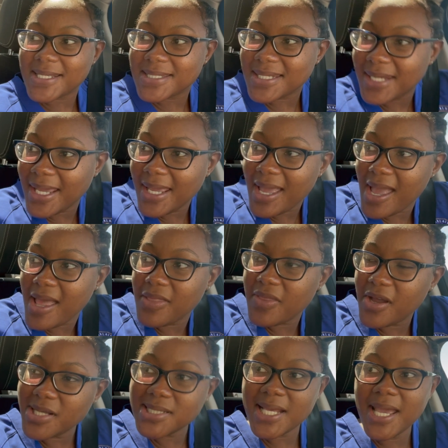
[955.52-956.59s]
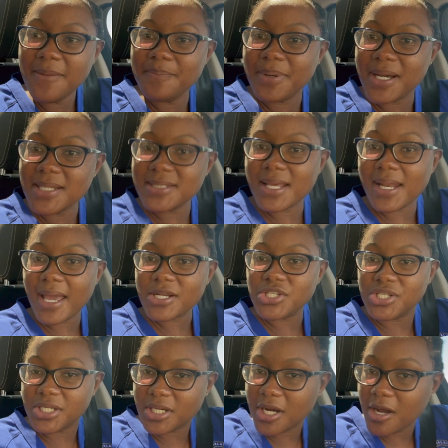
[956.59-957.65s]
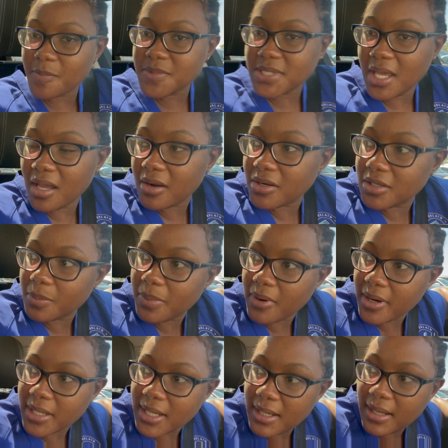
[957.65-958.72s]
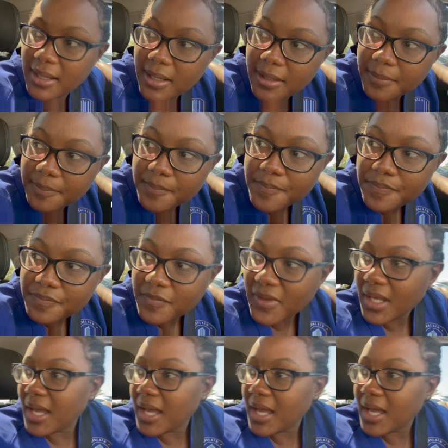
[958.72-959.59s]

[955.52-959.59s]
today, and there's a bus that actually comes here in the parking lot. I